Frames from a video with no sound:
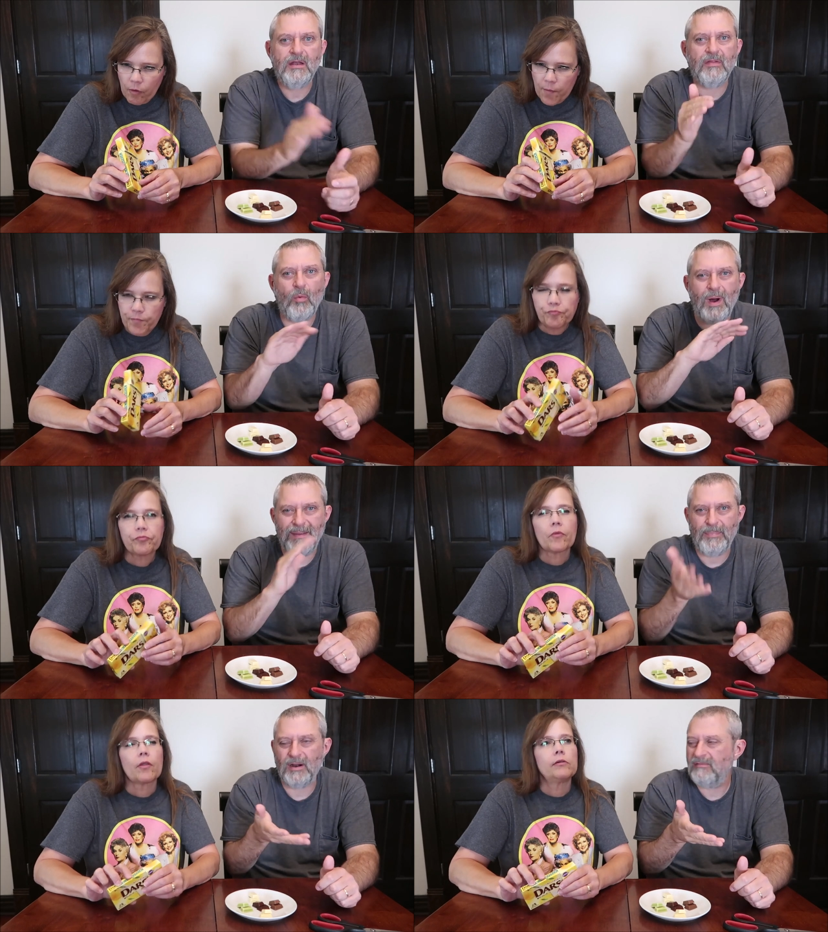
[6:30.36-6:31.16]
Speaker 1: You know the white
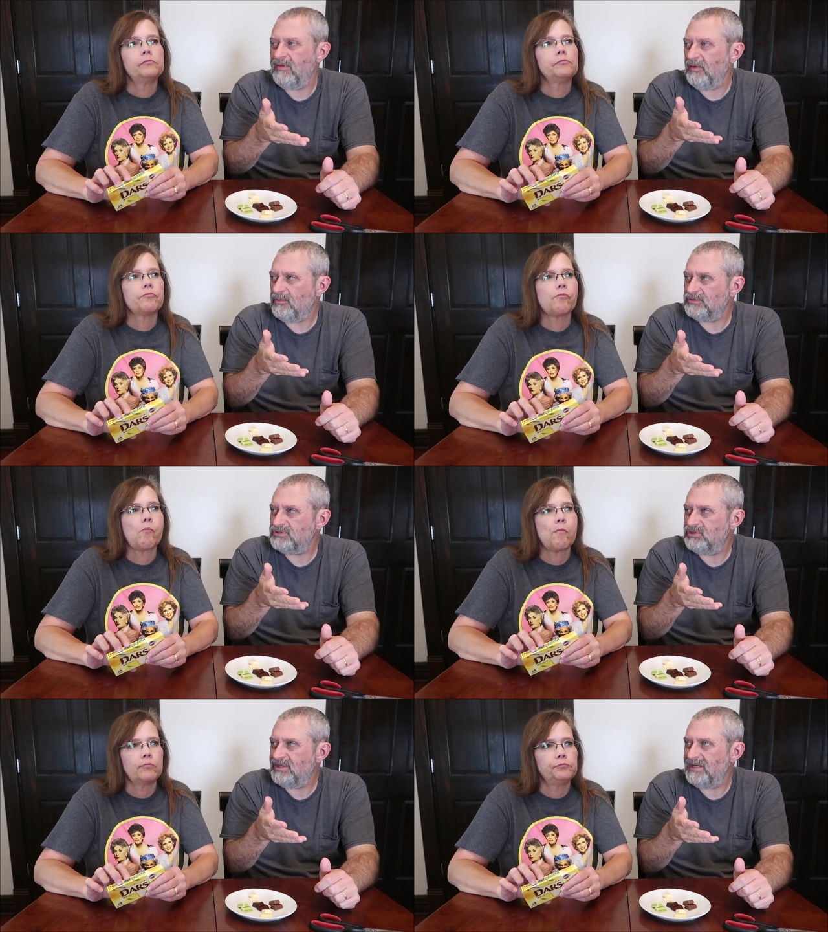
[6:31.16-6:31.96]
part of the orange
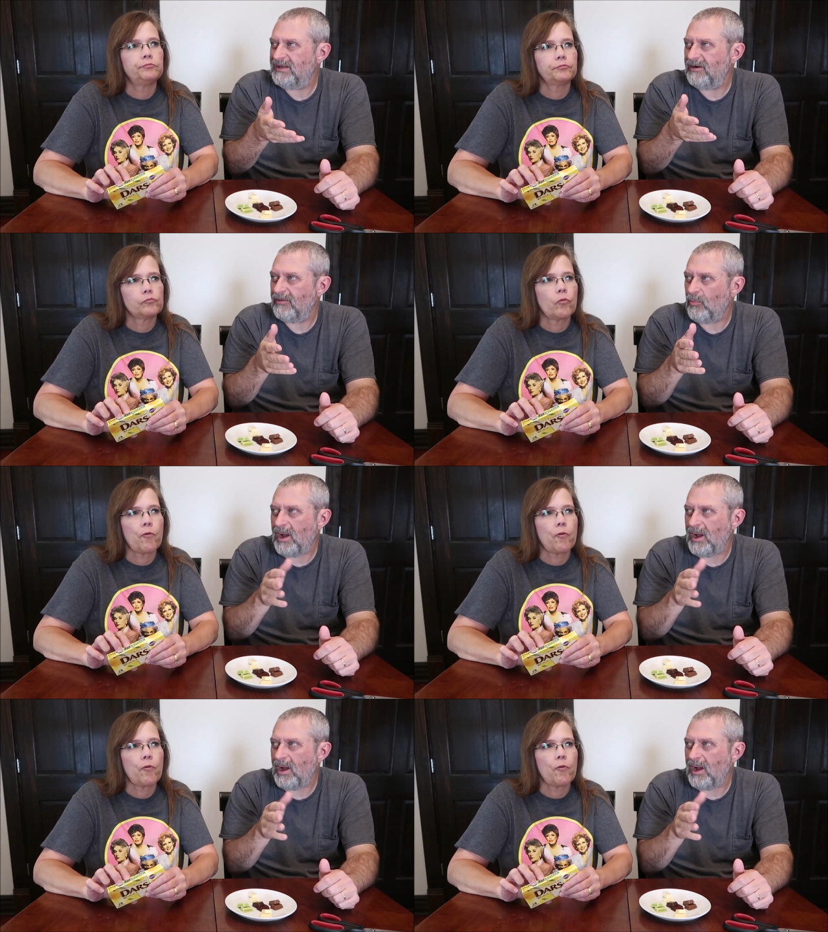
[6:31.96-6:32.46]
you get, or the